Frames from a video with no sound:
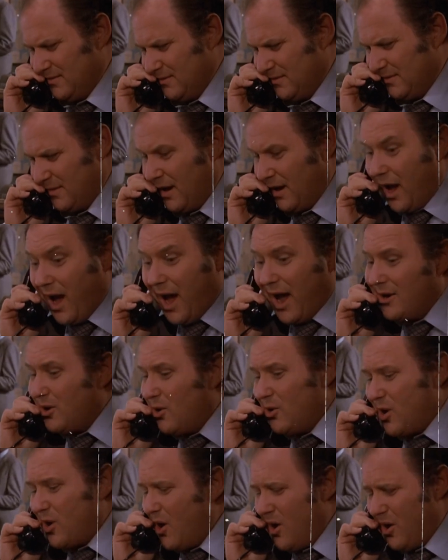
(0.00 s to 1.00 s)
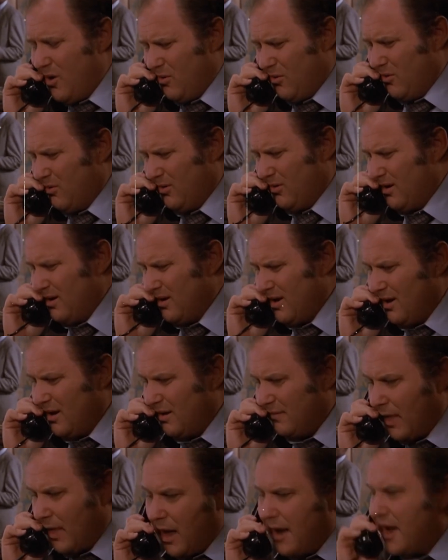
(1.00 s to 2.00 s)
I, don't
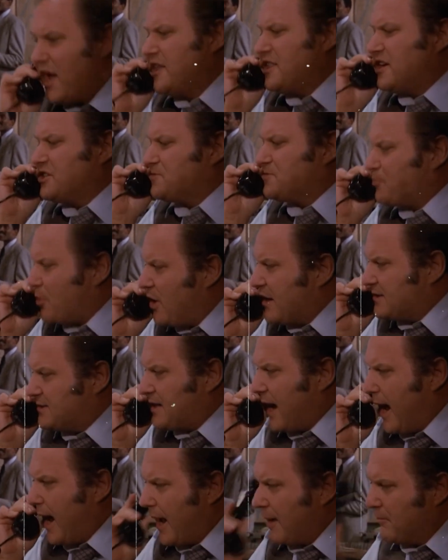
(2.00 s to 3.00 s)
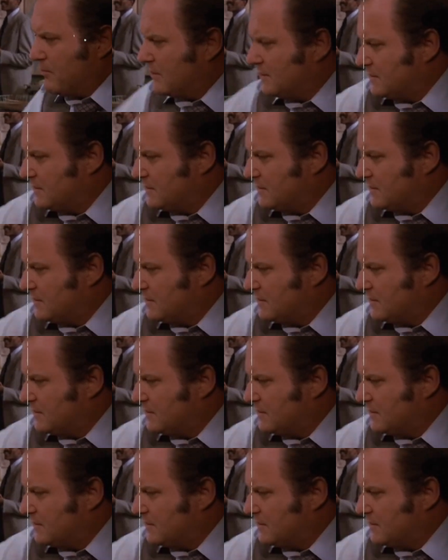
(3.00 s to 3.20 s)
know. In the springtime.